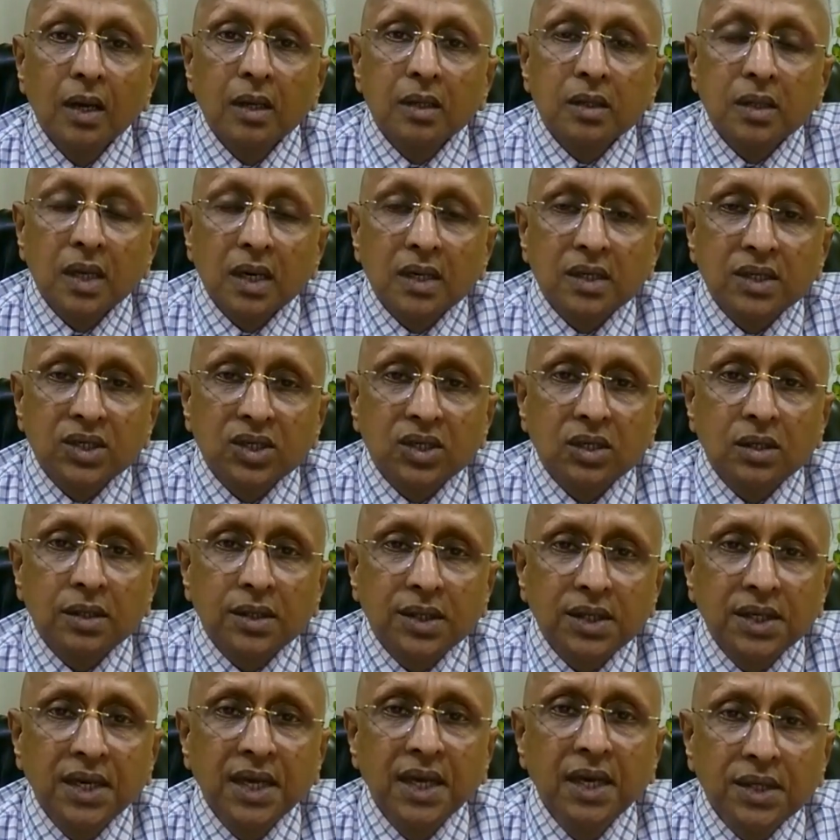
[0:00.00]
The
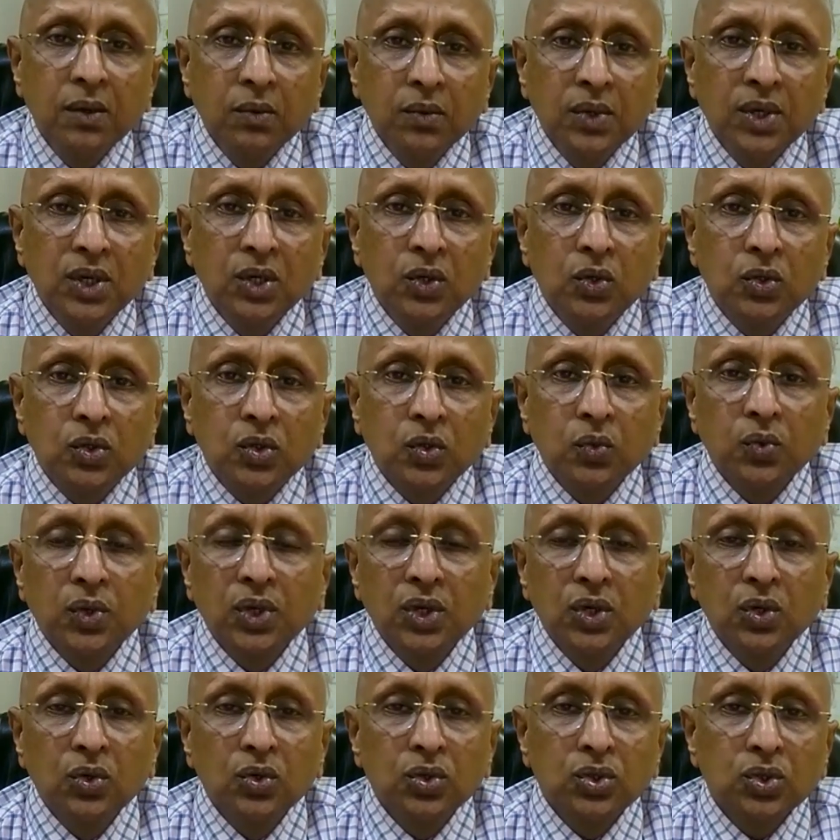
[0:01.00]
tea we
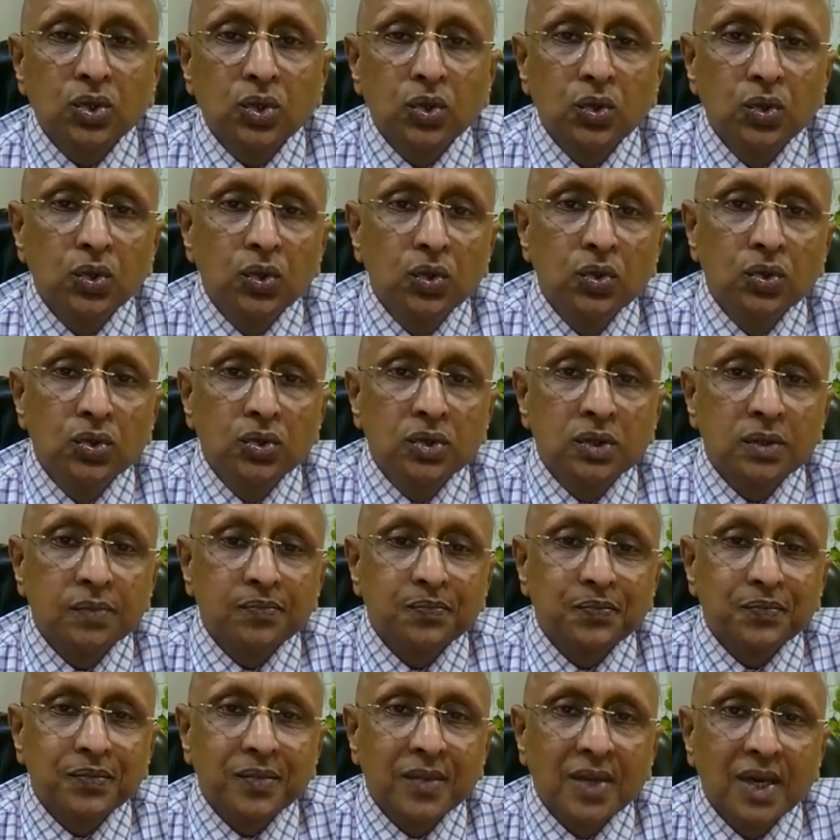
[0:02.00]
used to use,
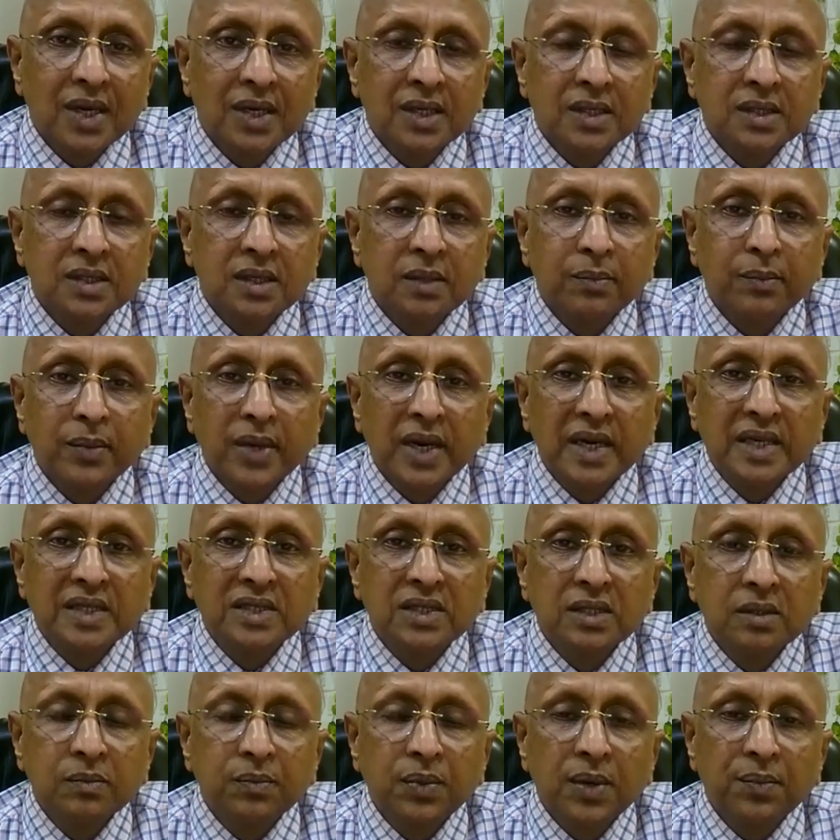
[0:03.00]
there is a
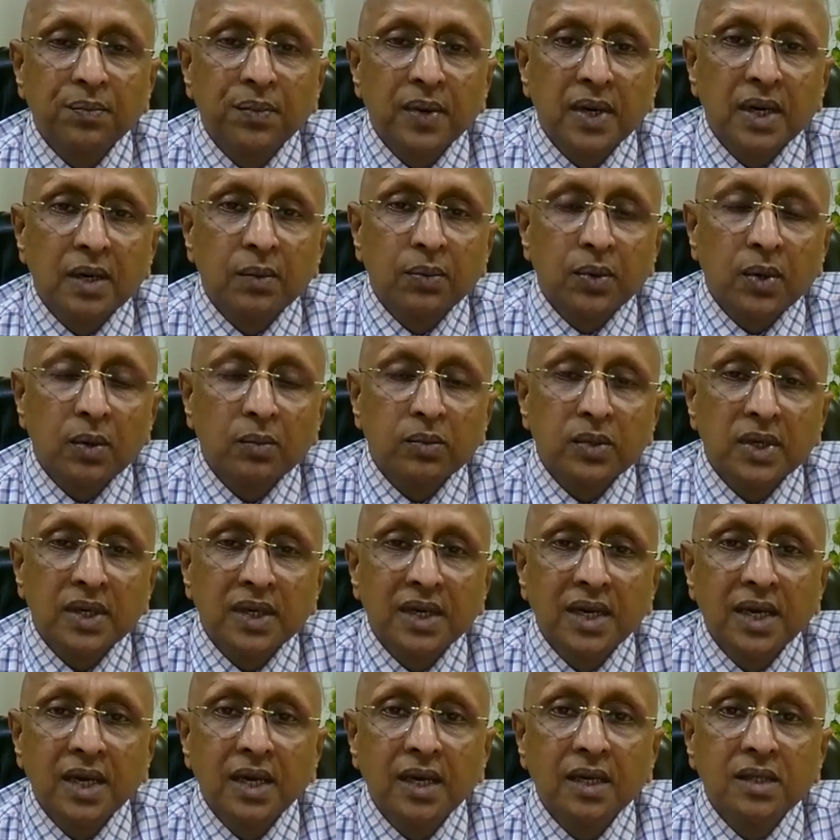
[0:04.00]
medicine prepared from the
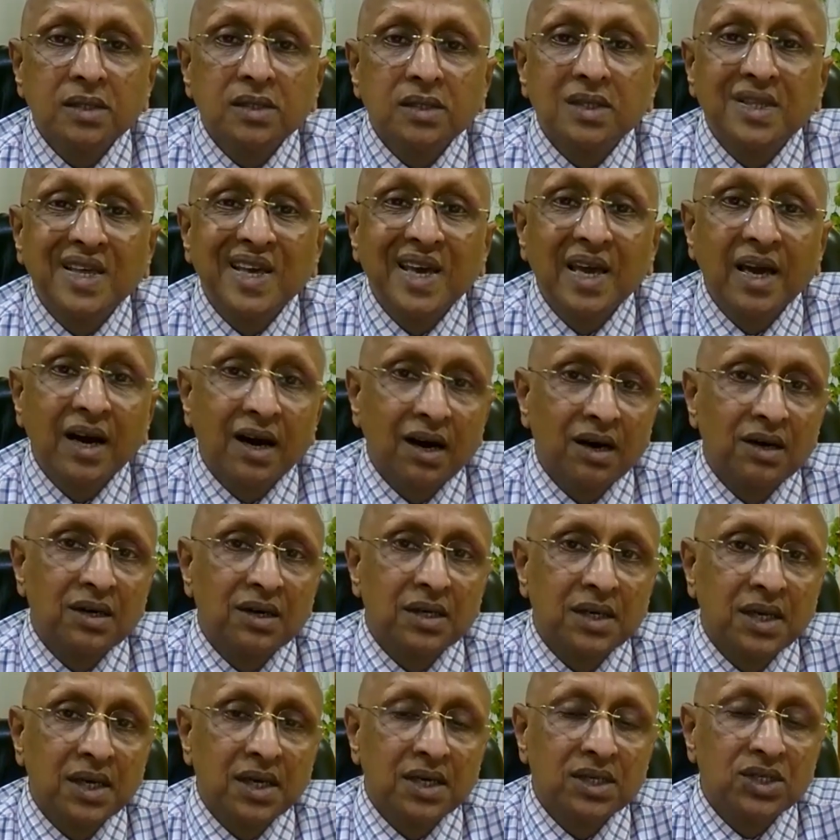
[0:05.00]
tea is thea,
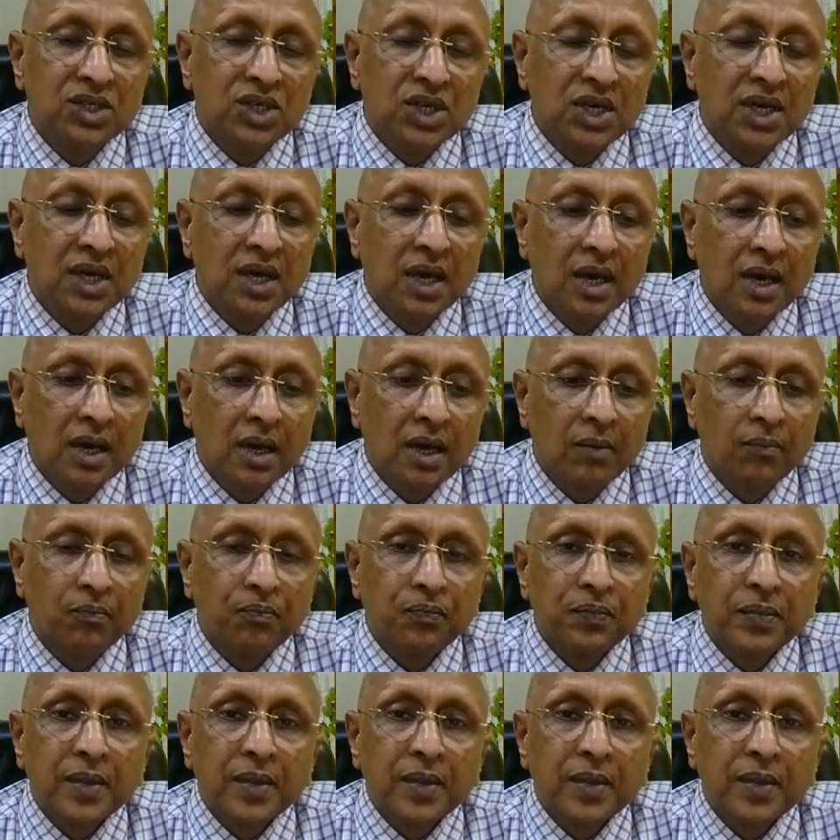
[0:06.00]
T-H-E-A.